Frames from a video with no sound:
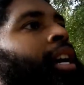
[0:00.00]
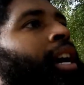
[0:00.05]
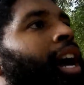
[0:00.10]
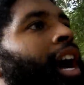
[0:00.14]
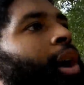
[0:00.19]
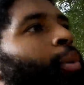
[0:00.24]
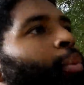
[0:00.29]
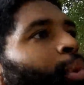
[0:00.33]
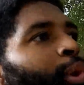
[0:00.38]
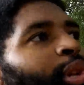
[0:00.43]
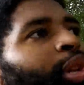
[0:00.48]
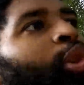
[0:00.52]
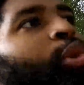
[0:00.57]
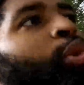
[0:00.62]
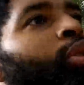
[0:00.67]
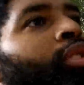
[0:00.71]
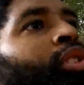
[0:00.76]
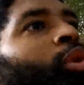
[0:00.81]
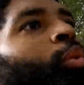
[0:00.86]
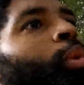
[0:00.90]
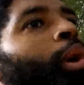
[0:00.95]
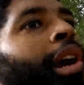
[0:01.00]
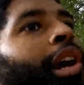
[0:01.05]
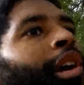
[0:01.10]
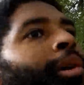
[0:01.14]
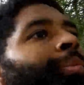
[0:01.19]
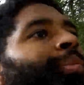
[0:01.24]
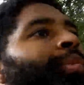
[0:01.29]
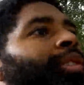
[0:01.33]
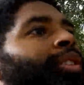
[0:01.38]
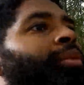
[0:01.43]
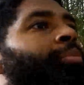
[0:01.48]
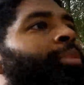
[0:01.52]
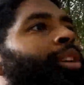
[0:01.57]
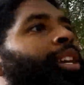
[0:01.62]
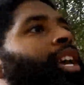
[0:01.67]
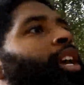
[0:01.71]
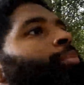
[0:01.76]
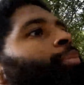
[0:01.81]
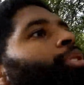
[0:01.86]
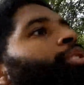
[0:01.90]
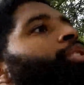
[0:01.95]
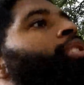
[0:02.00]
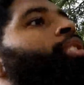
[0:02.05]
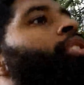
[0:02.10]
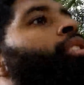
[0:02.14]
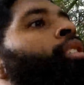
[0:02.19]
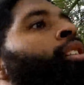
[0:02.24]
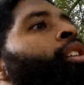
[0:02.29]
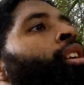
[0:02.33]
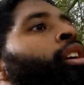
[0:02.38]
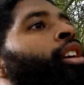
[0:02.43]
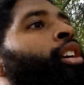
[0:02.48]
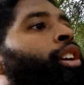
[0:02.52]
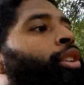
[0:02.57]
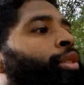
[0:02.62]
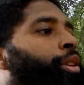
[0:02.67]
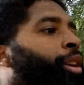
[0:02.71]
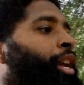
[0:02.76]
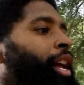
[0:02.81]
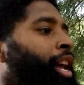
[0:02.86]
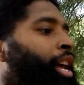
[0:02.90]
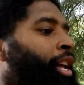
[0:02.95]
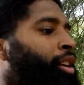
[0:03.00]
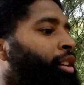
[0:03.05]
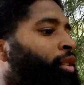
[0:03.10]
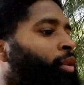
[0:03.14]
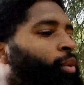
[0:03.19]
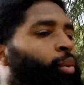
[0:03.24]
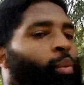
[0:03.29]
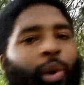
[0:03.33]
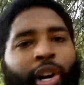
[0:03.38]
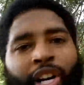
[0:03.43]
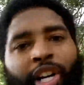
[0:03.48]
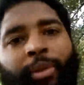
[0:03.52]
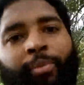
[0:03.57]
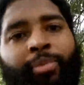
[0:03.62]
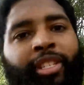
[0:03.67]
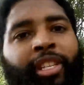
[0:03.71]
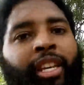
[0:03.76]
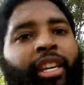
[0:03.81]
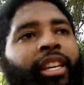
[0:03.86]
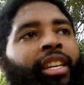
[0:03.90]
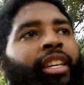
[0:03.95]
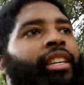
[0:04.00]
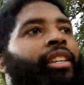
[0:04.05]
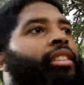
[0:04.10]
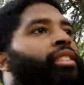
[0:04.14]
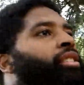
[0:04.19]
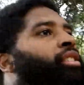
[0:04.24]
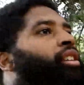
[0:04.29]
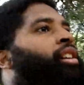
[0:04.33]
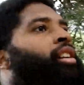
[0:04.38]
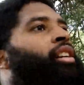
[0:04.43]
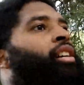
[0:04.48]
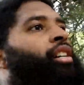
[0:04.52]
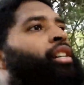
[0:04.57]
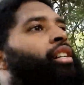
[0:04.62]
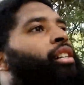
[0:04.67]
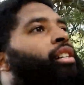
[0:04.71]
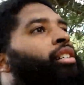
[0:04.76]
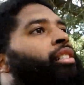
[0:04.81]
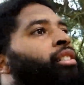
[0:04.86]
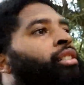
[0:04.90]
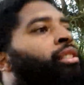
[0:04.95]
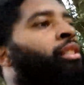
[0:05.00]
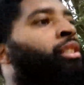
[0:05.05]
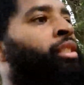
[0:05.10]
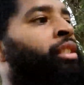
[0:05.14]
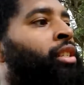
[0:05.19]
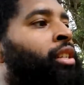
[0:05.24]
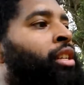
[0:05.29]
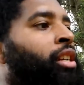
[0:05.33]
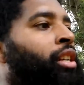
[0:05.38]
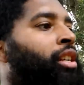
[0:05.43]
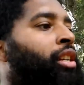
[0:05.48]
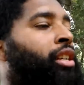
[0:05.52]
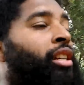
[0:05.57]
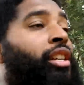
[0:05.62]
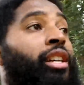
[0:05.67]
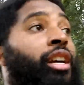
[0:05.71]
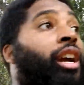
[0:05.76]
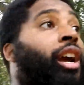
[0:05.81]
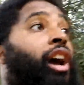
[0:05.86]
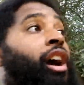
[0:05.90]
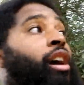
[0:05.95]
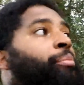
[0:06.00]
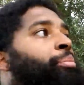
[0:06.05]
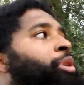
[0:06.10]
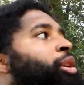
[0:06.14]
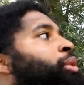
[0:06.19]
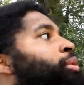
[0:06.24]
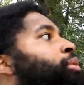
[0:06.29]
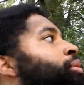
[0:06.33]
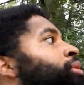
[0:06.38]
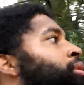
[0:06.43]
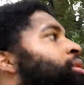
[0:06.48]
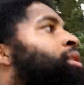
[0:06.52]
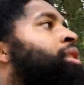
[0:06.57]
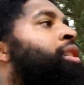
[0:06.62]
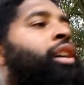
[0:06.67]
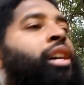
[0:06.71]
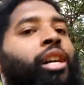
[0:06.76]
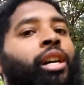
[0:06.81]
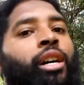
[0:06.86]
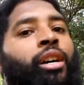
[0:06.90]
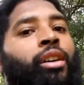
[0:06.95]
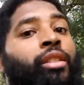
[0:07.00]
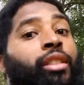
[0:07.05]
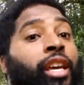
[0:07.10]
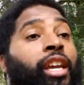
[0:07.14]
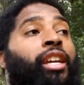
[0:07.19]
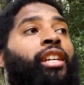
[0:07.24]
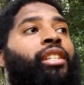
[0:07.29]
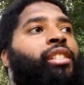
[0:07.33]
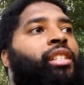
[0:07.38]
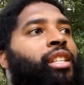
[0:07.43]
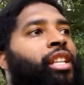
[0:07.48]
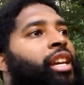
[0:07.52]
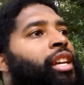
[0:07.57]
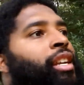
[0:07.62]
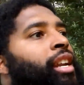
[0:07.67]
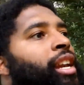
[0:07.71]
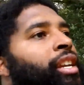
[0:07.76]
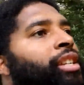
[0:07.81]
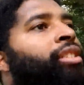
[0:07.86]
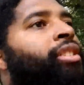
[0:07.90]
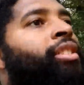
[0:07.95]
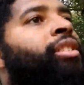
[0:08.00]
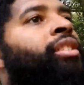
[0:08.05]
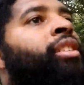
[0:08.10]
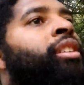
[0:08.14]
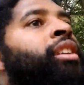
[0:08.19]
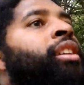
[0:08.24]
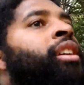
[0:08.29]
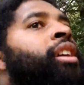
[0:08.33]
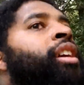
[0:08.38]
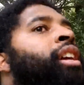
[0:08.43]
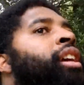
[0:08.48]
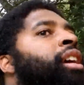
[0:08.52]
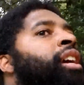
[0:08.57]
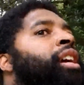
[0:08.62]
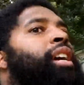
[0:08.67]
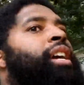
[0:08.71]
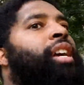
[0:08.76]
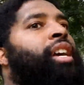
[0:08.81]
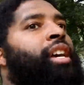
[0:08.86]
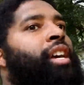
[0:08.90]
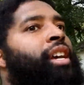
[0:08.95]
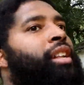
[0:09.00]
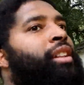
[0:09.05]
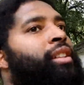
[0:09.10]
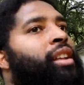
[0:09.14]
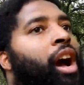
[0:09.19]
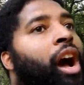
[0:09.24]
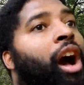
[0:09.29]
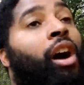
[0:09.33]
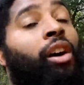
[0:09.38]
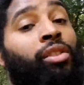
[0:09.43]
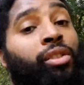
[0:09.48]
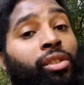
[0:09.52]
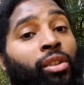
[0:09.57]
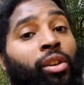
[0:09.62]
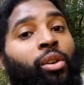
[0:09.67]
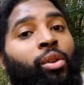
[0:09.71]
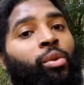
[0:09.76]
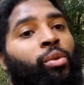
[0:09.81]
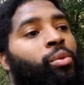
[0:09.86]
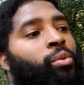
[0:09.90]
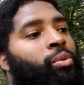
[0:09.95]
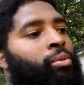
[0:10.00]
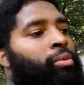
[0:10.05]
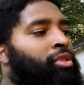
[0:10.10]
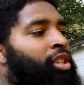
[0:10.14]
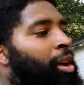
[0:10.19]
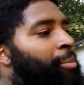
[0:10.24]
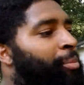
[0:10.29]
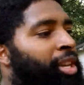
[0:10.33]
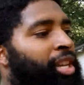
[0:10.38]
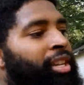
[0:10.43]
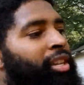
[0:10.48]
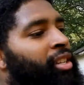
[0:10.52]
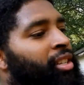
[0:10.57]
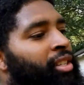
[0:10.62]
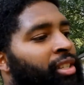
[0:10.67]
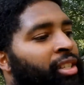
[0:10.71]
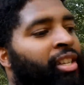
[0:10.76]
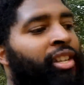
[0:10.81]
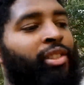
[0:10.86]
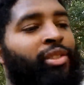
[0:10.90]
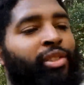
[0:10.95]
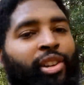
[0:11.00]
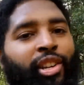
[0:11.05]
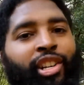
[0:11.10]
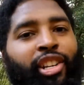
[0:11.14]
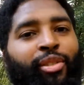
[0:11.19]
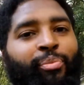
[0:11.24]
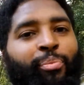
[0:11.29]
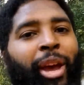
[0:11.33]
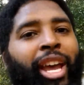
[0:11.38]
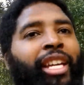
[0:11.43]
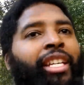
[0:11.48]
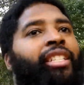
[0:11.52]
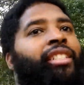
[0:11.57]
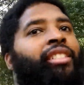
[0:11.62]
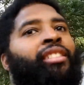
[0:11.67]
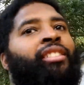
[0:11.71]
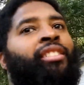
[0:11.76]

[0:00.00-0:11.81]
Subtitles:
I want to use the worms to be able to create worm teas, good compost, things of that nature. And also, I mean, they're good bait.